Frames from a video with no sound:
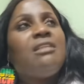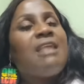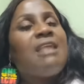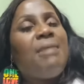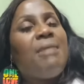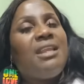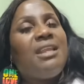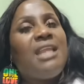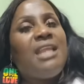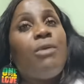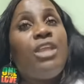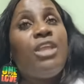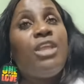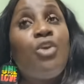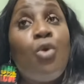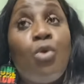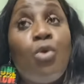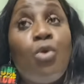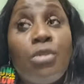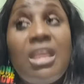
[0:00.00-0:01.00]
a man that we
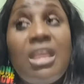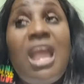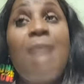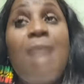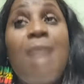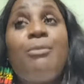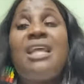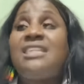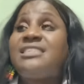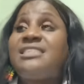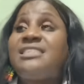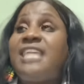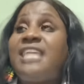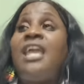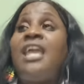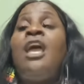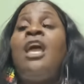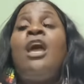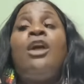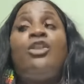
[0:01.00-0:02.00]
use you. And mother say,
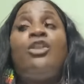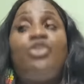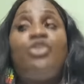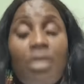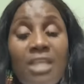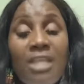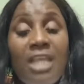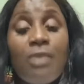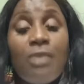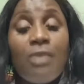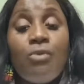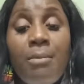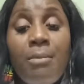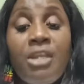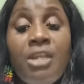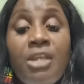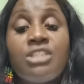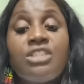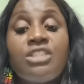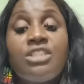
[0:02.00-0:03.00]
you know what I
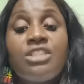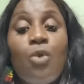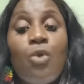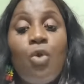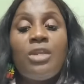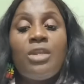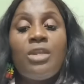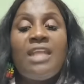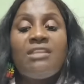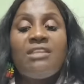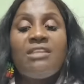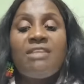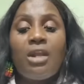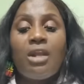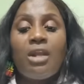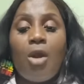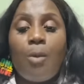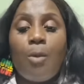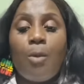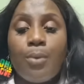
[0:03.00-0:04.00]
mean? I say, who then
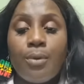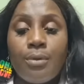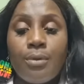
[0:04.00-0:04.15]
take up?